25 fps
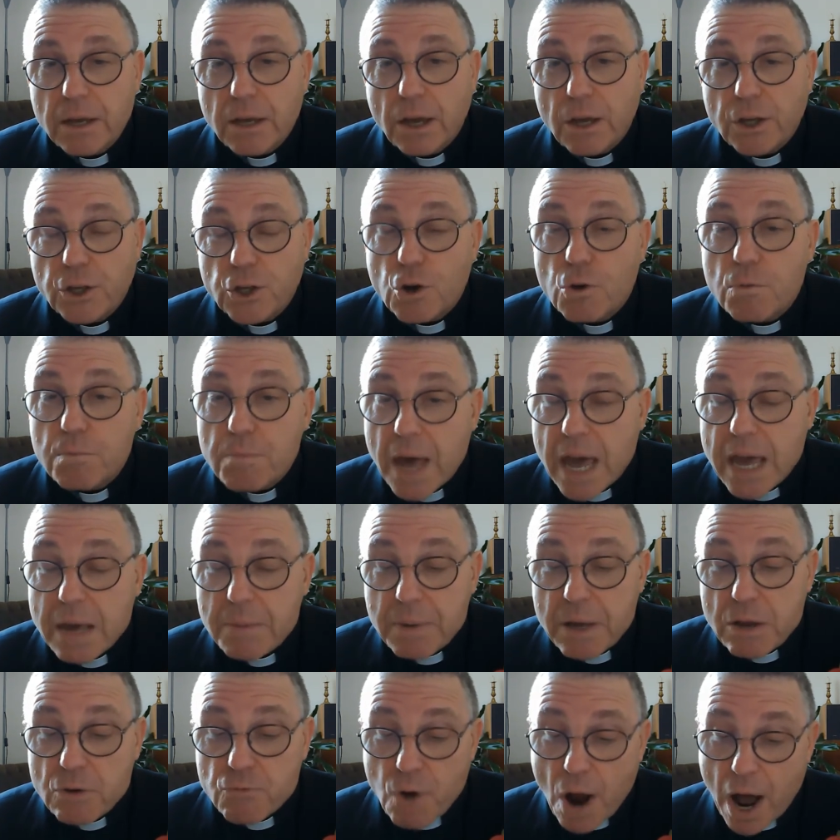You may
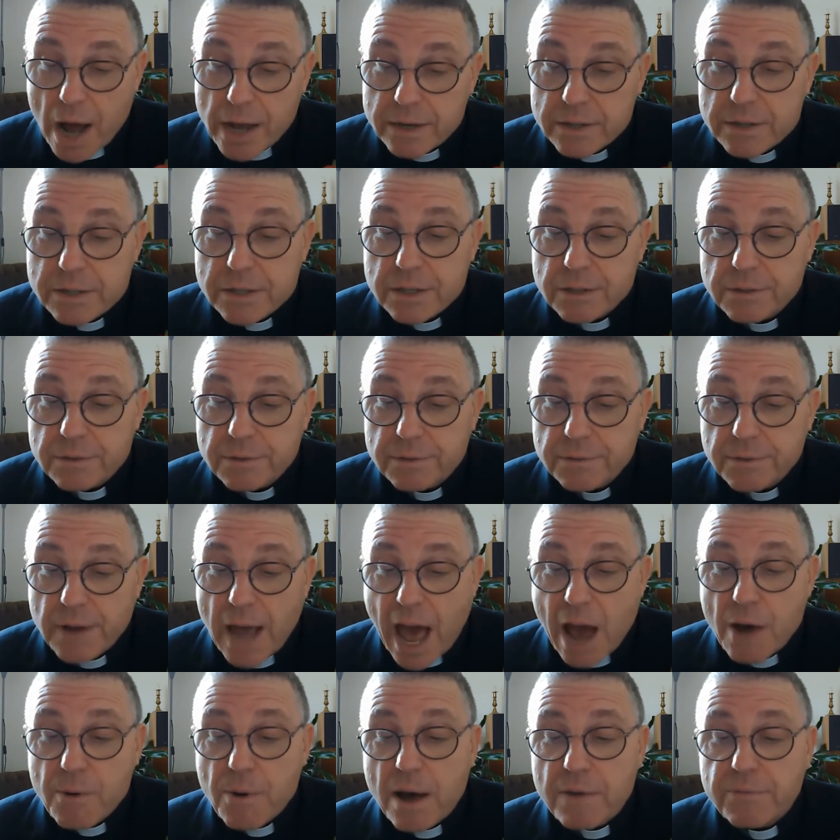be right.
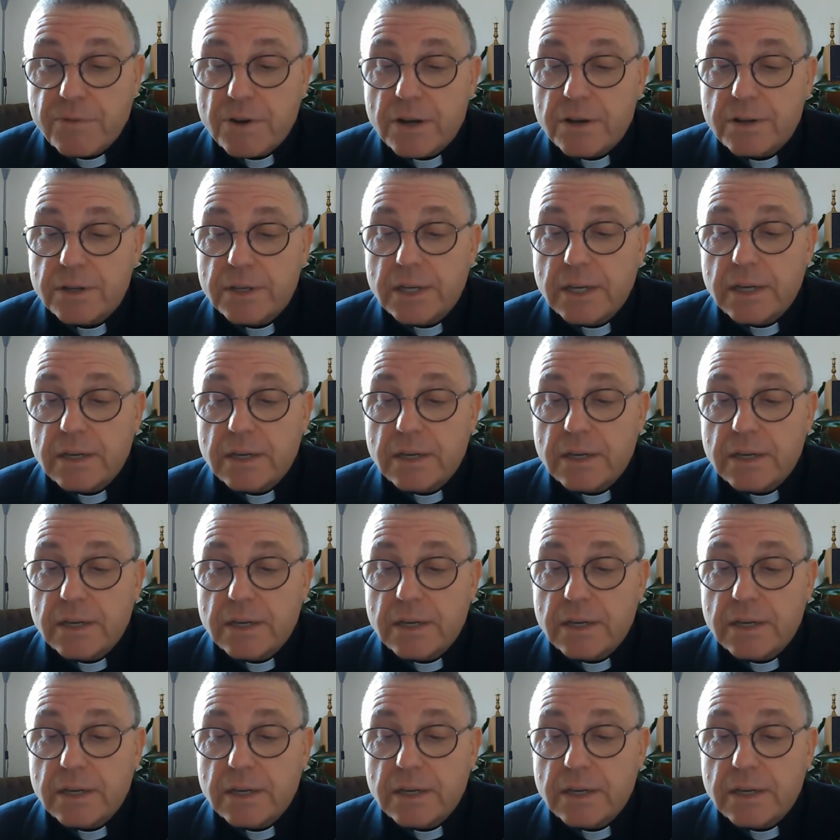However,